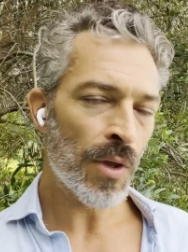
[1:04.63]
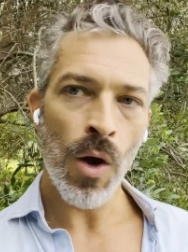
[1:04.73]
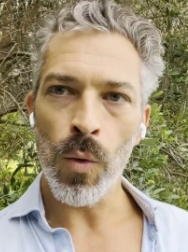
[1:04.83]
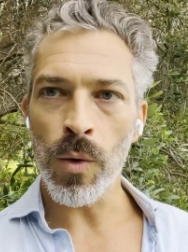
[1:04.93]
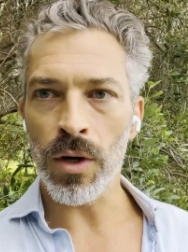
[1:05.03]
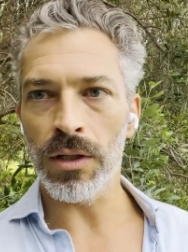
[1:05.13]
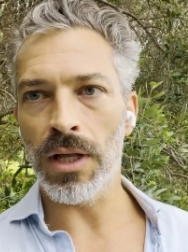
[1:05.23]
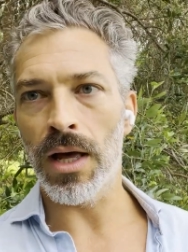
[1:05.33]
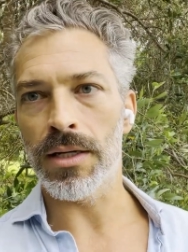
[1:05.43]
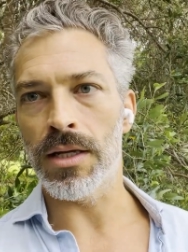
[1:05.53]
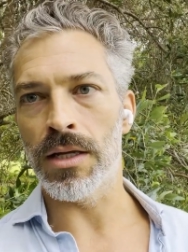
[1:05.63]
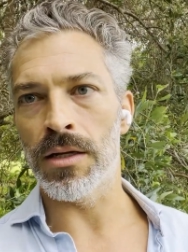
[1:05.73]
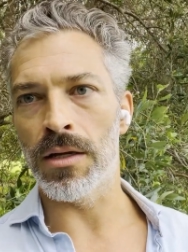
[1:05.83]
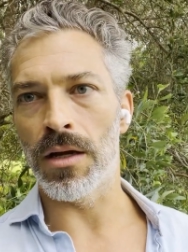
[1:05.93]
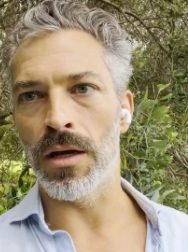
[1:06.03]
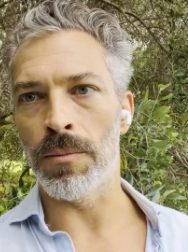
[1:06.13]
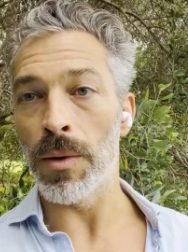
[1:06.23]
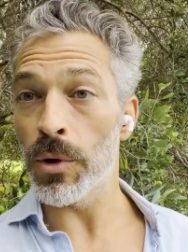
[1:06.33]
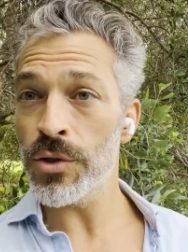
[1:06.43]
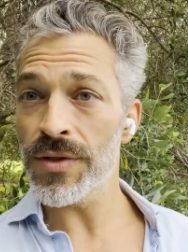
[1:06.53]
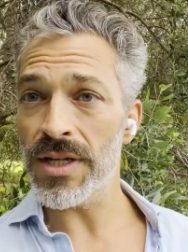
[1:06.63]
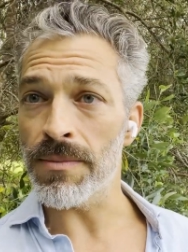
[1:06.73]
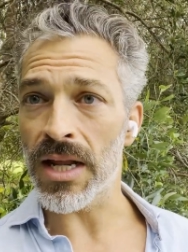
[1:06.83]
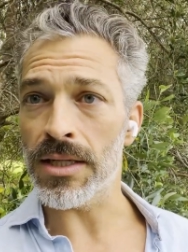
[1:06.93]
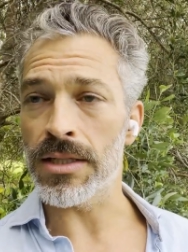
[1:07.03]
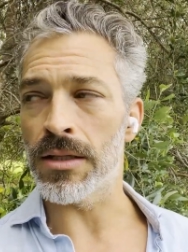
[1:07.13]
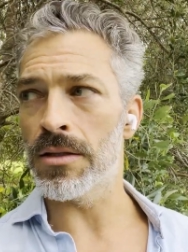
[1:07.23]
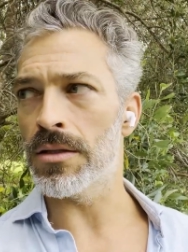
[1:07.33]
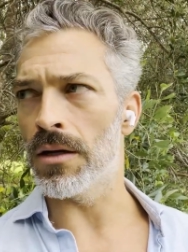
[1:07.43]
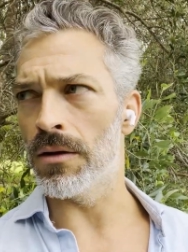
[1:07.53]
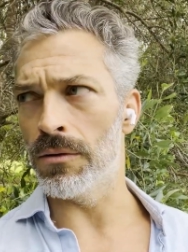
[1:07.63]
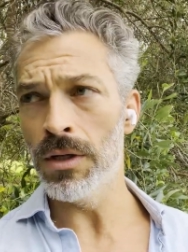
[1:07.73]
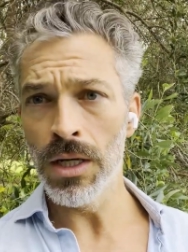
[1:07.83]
We work a lot in emergency medicine, so